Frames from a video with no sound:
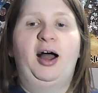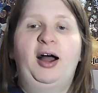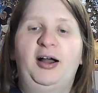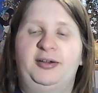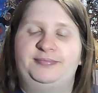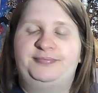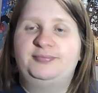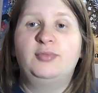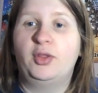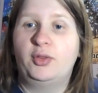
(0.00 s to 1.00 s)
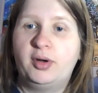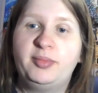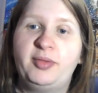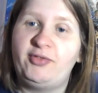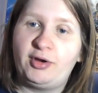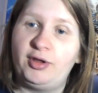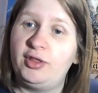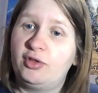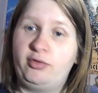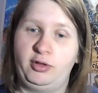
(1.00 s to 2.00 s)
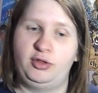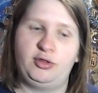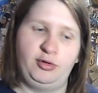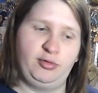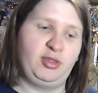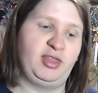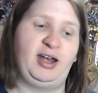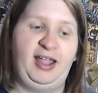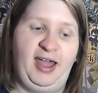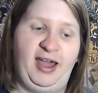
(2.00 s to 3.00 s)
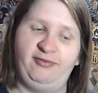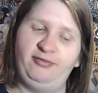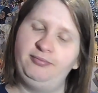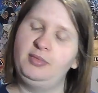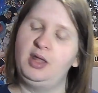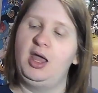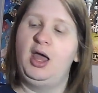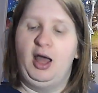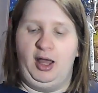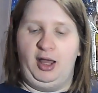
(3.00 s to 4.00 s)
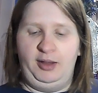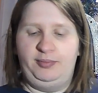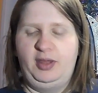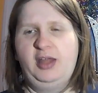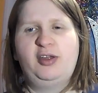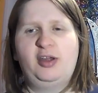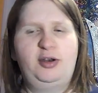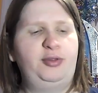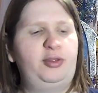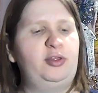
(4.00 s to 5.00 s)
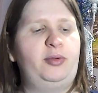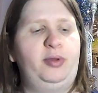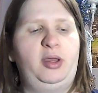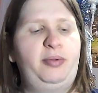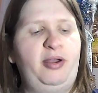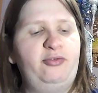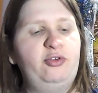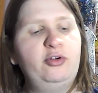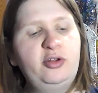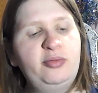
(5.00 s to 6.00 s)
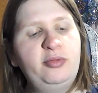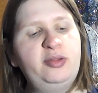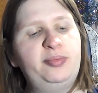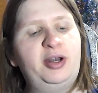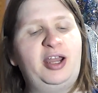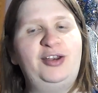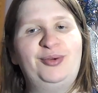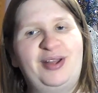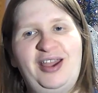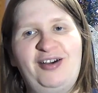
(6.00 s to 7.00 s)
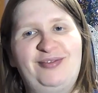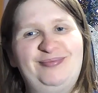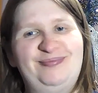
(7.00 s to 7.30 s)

Um, another one of my various Grinch shirts that I have. Um, yes, I know this is going up after Christmas, but I don't care.